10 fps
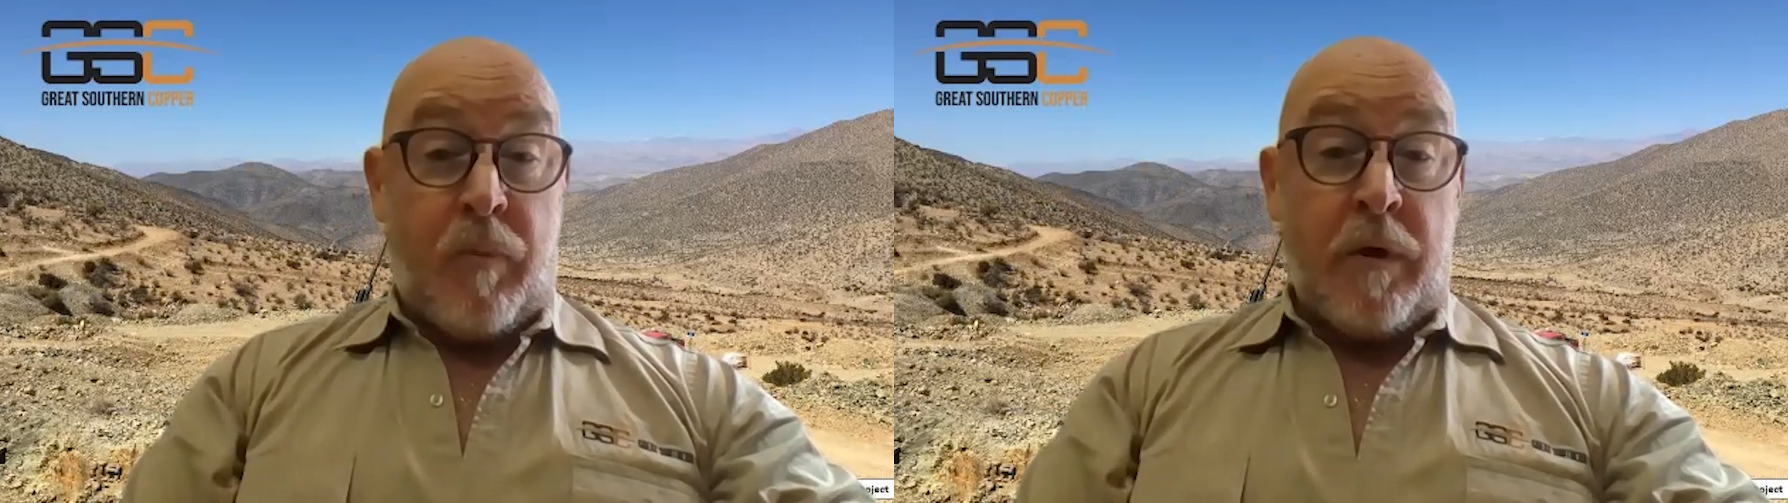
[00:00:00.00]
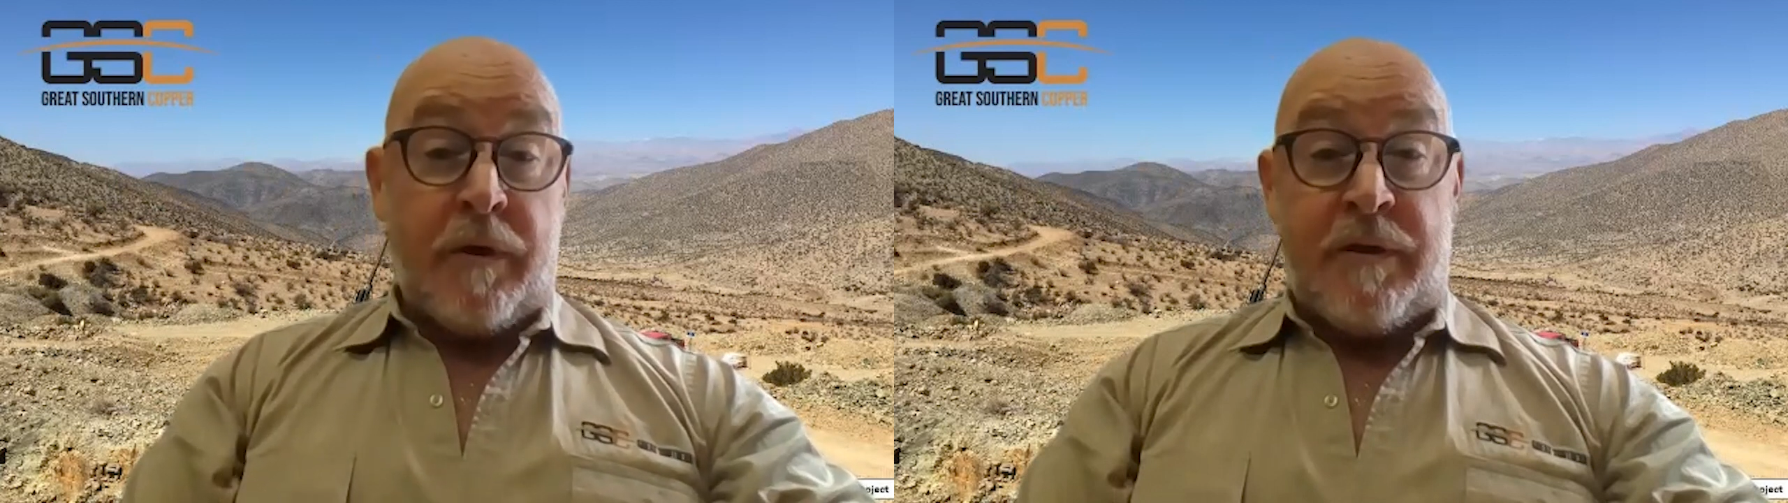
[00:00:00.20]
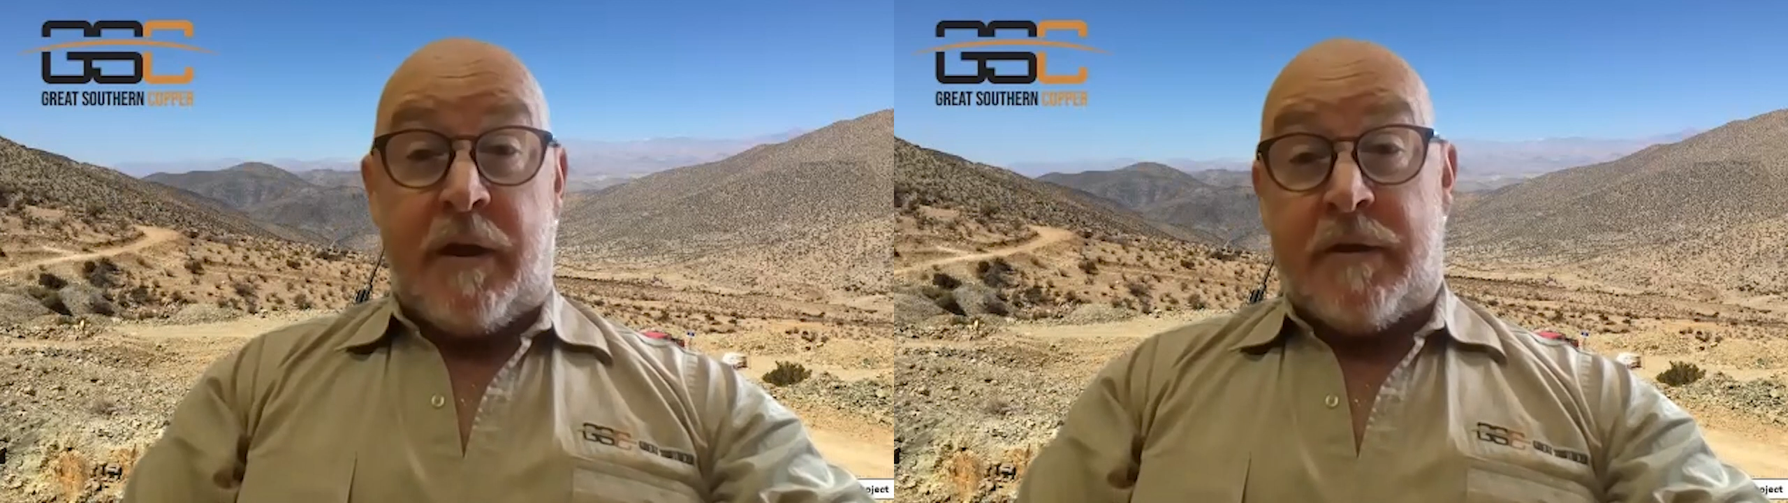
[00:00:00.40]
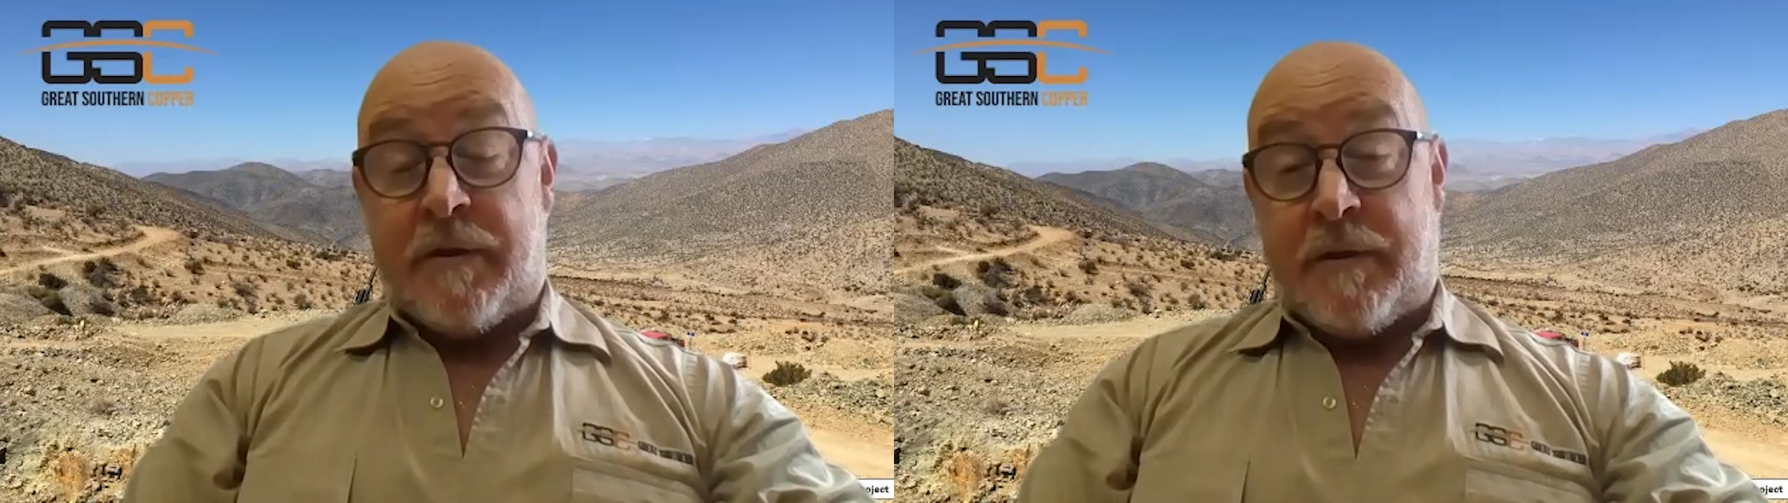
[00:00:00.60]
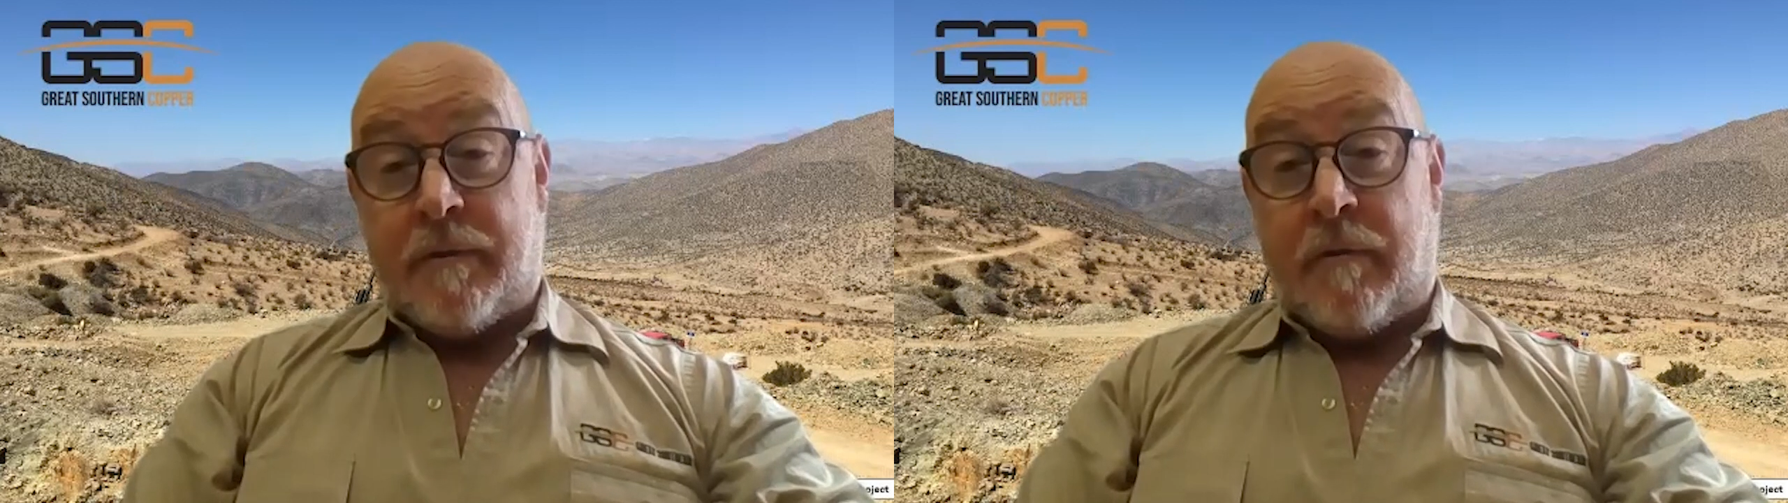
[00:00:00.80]

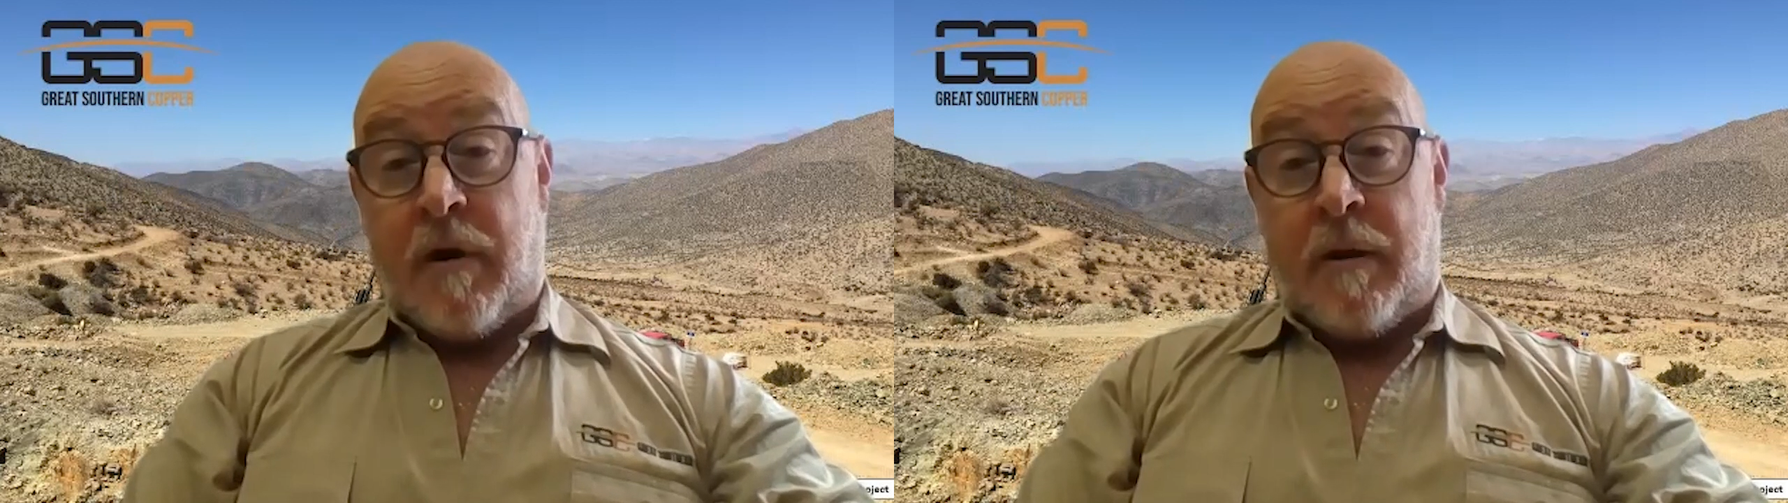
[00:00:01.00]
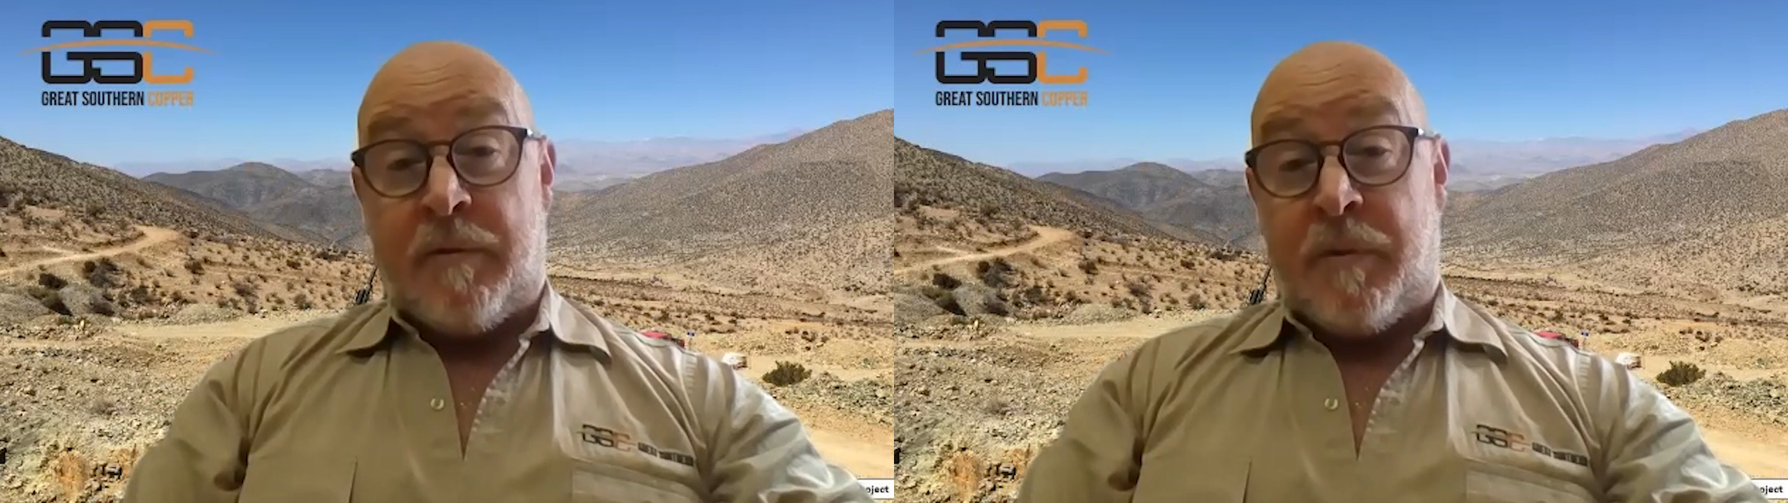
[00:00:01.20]
0.6 grams